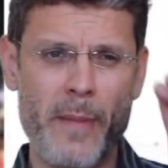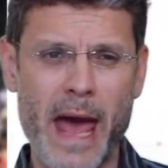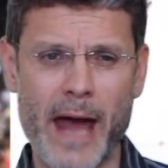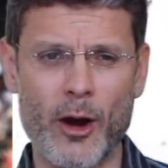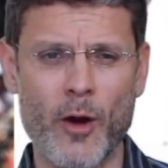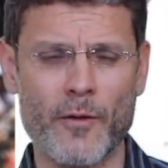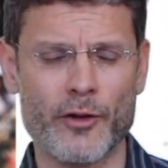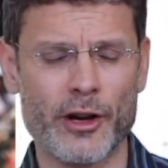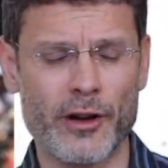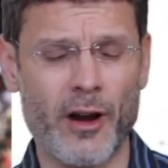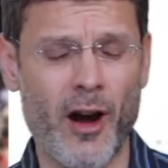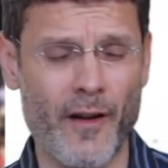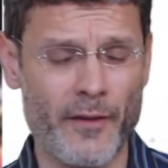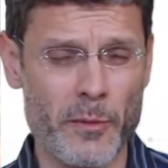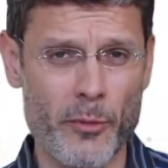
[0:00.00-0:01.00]
Matt over at
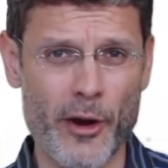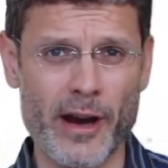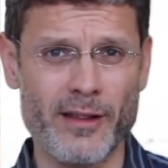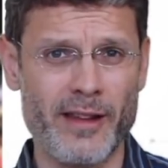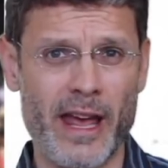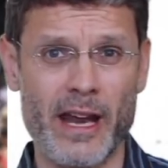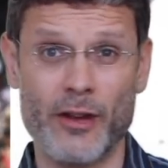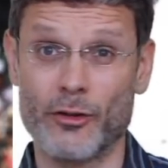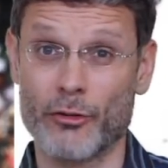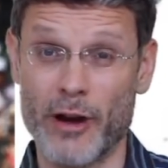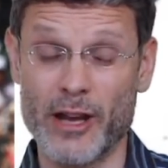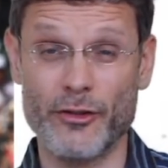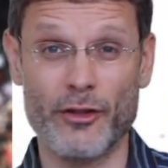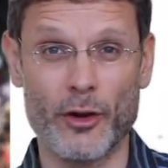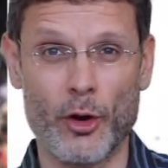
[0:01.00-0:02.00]
Coffee Break Tennis
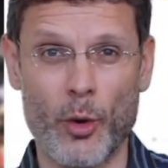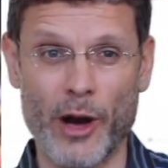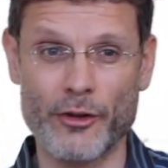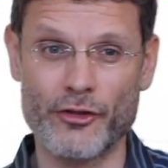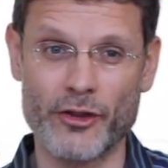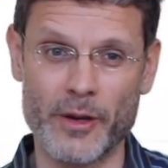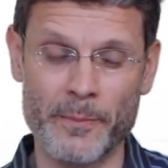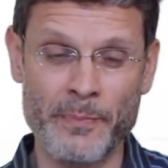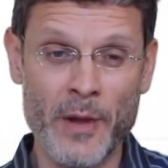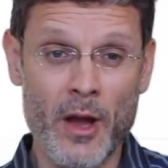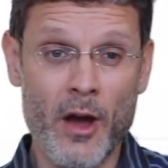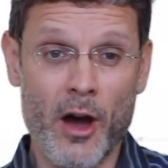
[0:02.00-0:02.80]
raised the question